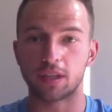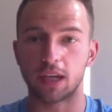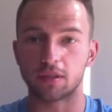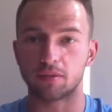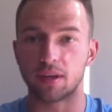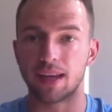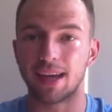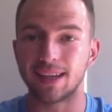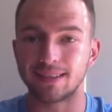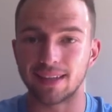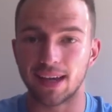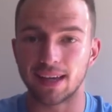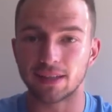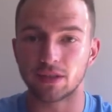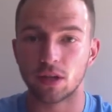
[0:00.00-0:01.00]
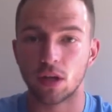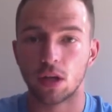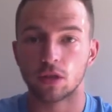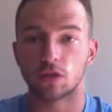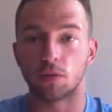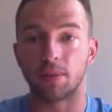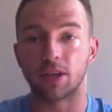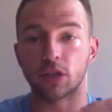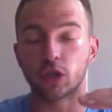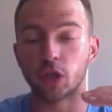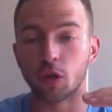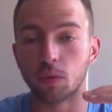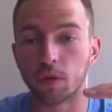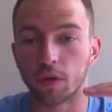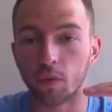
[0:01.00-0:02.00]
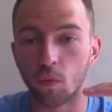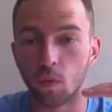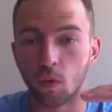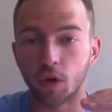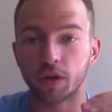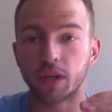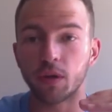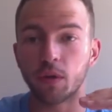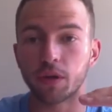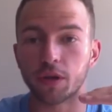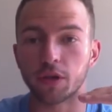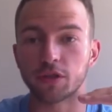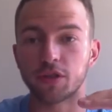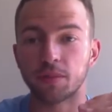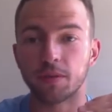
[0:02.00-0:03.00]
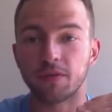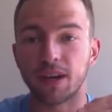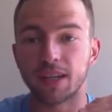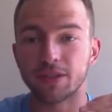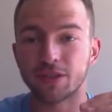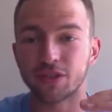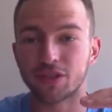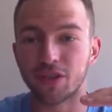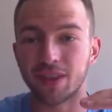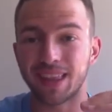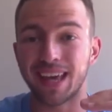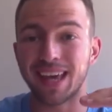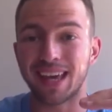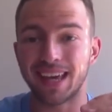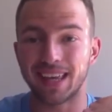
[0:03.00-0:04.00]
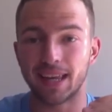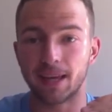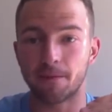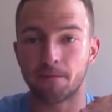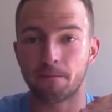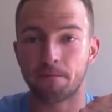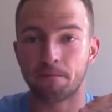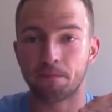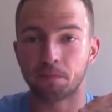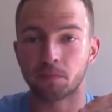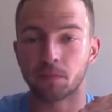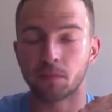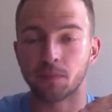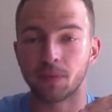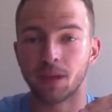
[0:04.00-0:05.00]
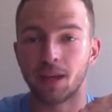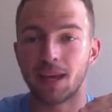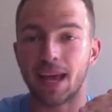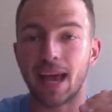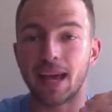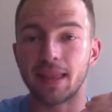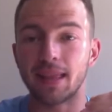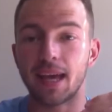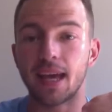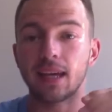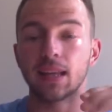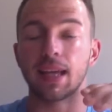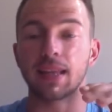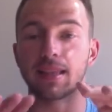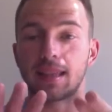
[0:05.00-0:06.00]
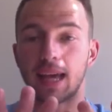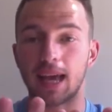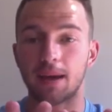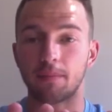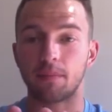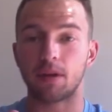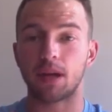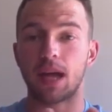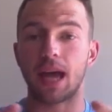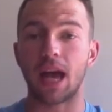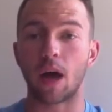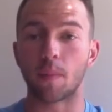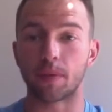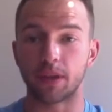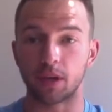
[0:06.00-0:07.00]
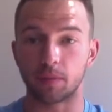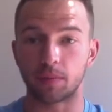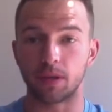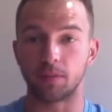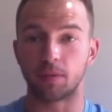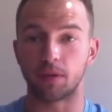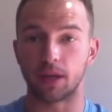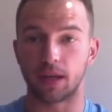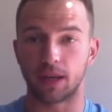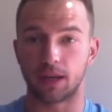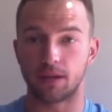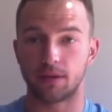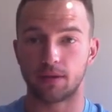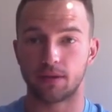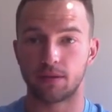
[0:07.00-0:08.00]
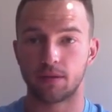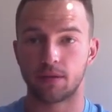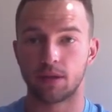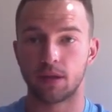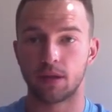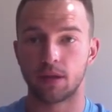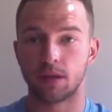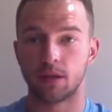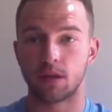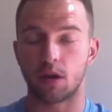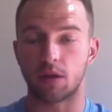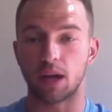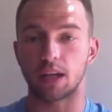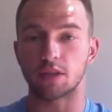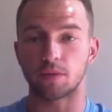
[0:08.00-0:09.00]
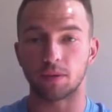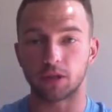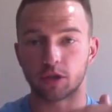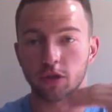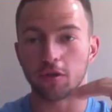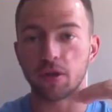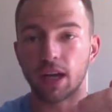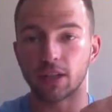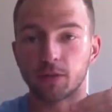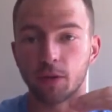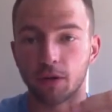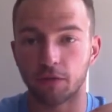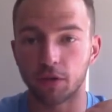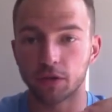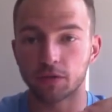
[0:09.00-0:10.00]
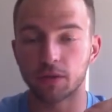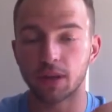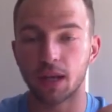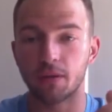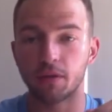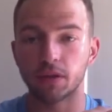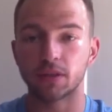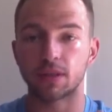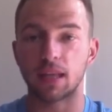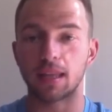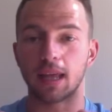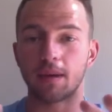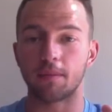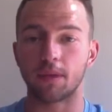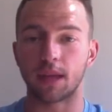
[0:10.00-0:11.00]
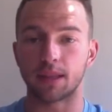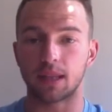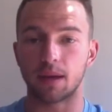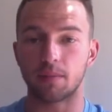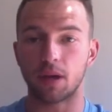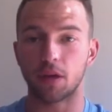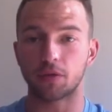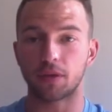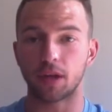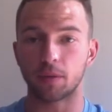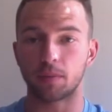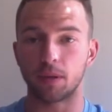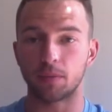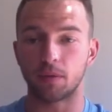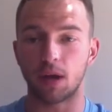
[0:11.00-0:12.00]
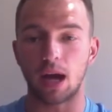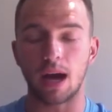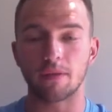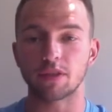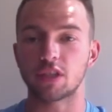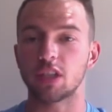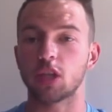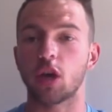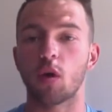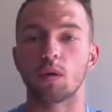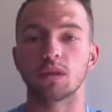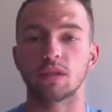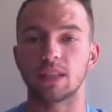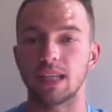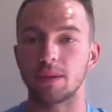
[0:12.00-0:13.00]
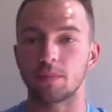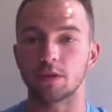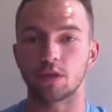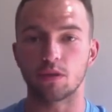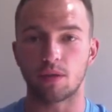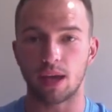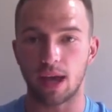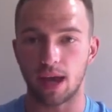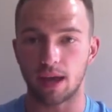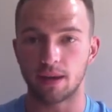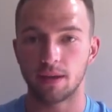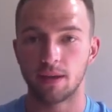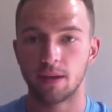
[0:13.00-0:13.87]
Yes, we got 8 days. So make sure we're working with our supervisors so they hit it. And then let them help their people hit it. Okay, so make sure you guys work first 3 levels, then let them help their people. Obviously, go as deep as you can.